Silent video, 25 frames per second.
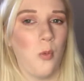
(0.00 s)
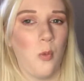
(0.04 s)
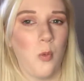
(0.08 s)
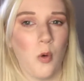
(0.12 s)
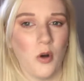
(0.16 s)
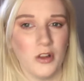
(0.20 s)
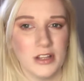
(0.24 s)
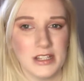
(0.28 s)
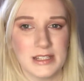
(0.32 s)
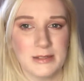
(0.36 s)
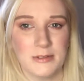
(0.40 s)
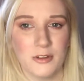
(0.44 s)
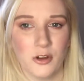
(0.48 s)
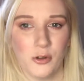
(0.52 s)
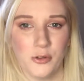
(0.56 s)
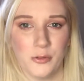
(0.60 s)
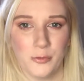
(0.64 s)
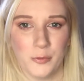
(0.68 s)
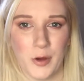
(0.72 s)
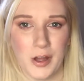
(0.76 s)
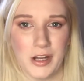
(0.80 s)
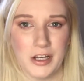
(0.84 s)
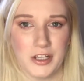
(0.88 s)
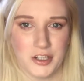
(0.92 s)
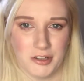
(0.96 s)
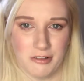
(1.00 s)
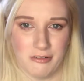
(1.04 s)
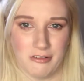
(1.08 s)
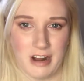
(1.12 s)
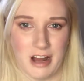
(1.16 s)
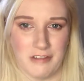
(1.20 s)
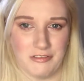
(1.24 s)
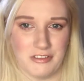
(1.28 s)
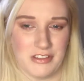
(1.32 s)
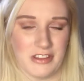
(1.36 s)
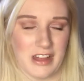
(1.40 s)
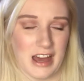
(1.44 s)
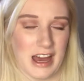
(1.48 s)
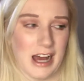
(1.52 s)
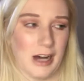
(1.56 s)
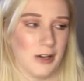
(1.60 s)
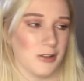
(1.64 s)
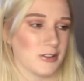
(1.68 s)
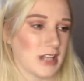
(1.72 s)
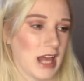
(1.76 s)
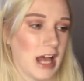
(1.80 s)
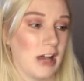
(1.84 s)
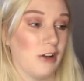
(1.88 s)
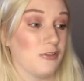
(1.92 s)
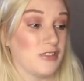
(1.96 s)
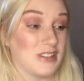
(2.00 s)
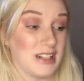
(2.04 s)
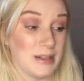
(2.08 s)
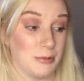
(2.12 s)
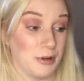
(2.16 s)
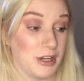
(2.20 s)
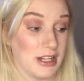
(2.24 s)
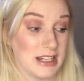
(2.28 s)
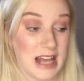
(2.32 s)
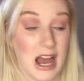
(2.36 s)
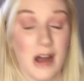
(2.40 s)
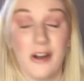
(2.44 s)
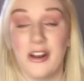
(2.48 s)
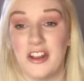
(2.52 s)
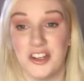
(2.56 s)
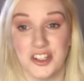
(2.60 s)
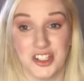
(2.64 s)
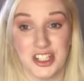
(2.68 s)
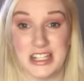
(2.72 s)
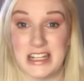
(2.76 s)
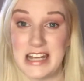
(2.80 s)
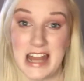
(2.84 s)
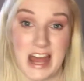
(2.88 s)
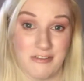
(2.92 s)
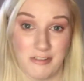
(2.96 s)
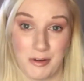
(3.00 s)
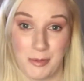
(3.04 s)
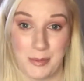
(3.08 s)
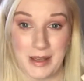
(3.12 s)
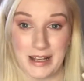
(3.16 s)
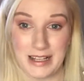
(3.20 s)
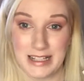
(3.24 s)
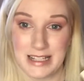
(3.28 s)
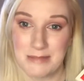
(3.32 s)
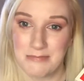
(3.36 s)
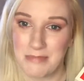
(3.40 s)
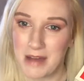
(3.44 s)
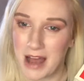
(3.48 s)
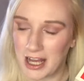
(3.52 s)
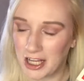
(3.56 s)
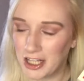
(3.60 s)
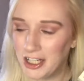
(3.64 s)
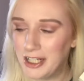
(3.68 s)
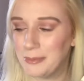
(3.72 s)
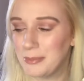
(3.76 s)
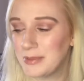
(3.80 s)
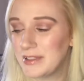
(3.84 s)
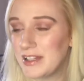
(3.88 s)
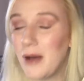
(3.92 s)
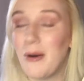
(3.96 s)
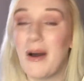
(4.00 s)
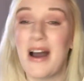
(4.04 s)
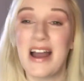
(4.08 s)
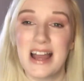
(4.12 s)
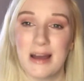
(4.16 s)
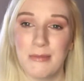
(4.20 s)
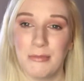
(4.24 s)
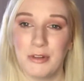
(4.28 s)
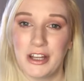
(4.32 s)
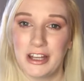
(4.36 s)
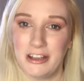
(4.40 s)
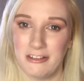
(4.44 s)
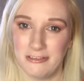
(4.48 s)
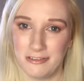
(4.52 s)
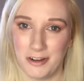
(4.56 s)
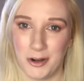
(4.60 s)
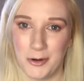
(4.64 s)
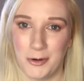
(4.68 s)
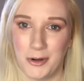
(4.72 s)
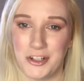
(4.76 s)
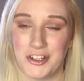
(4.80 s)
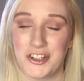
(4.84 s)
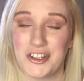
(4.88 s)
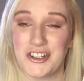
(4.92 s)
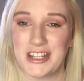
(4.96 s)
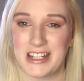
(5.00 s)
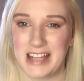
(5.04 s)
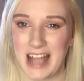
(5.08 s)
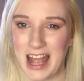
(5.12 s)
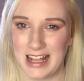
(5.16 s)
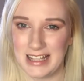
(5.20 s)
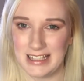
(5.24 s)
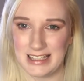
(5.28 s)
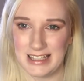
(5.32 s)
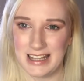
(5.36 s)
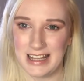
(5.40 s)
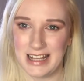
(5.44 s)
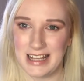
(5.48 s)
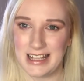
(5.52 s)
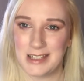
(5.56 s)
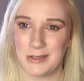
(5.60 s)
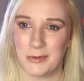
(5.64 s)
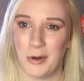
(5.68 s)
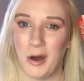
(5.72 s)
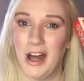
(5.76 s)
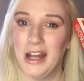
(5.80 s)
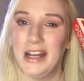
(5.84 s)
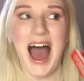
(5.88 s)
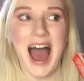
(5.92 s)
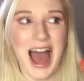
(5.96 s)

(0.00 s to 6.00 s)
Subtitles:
Once all the furniture arrived at that house, I obviously put it down and just never picked it back up. So I am looking forward to getting to this one.